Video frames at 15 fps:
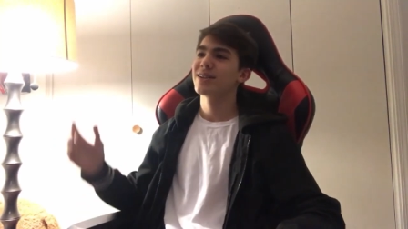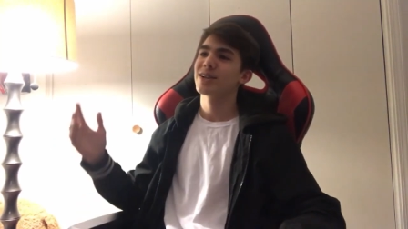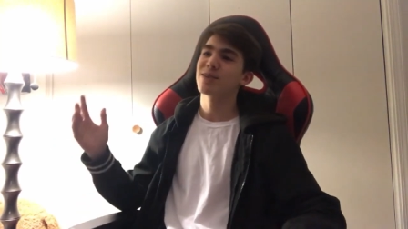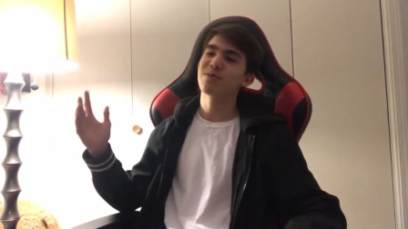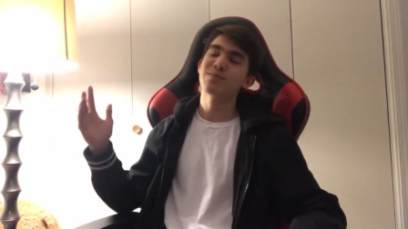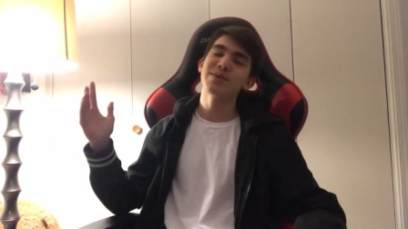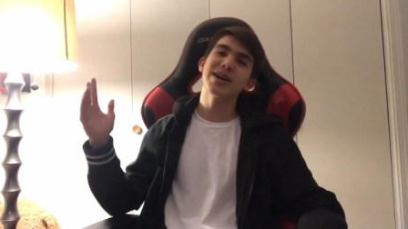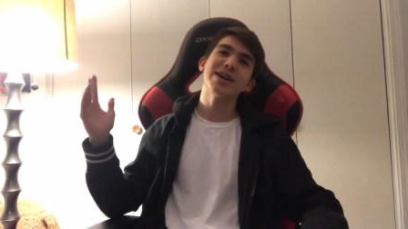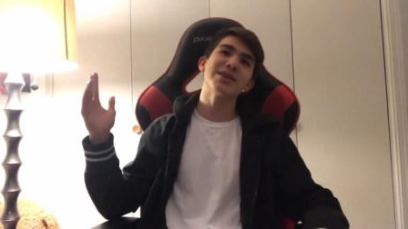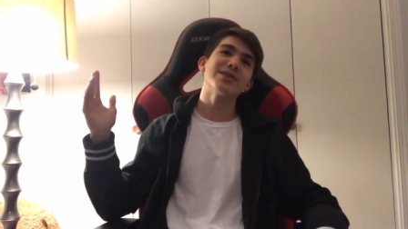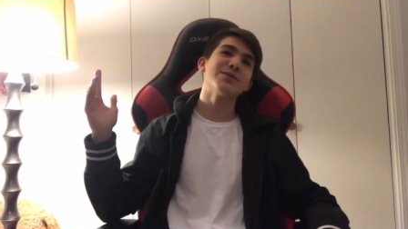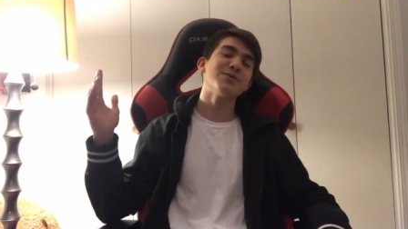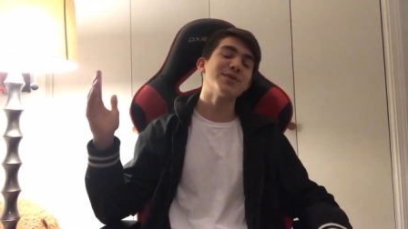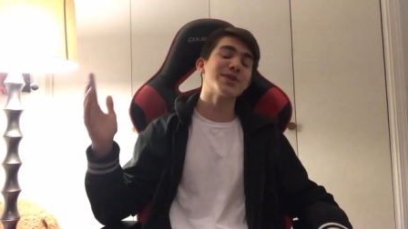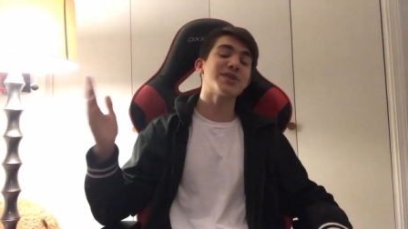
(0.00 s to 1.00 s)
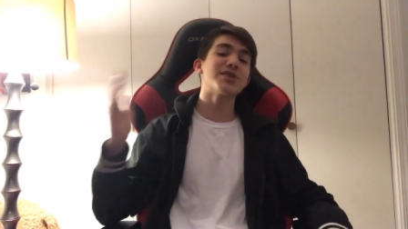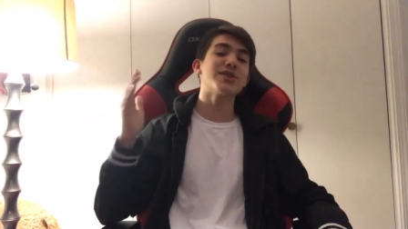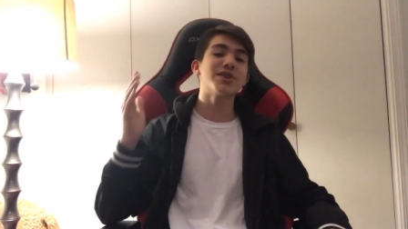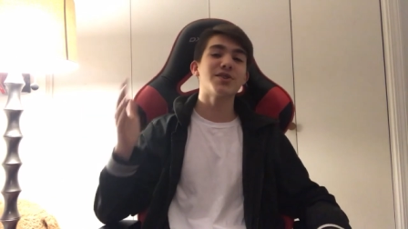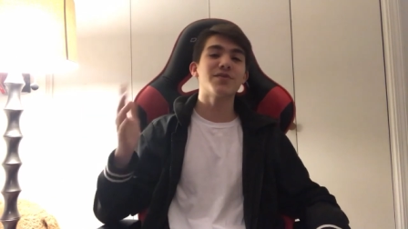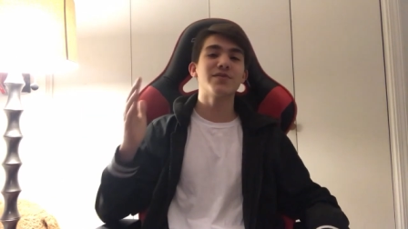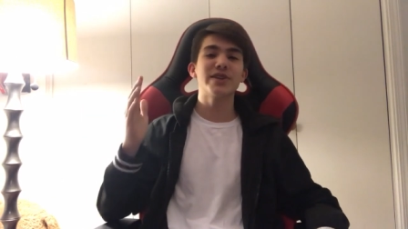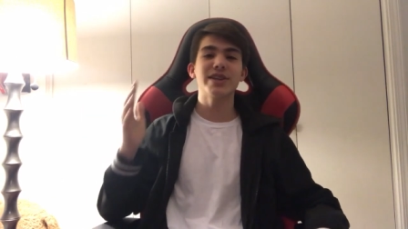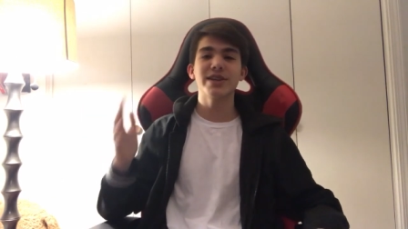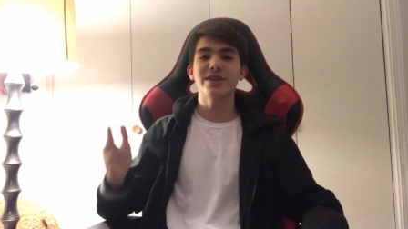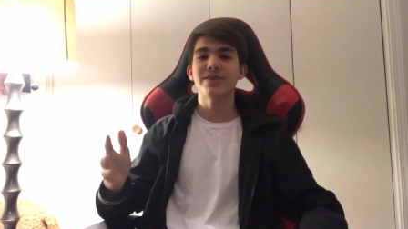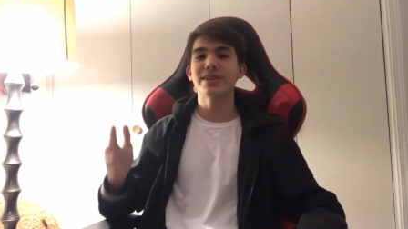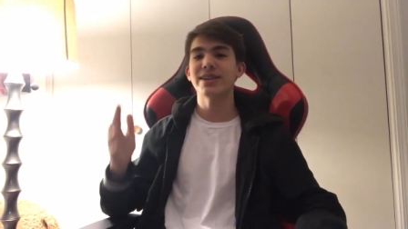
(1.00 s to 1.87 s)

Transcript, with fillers: coming back with another video.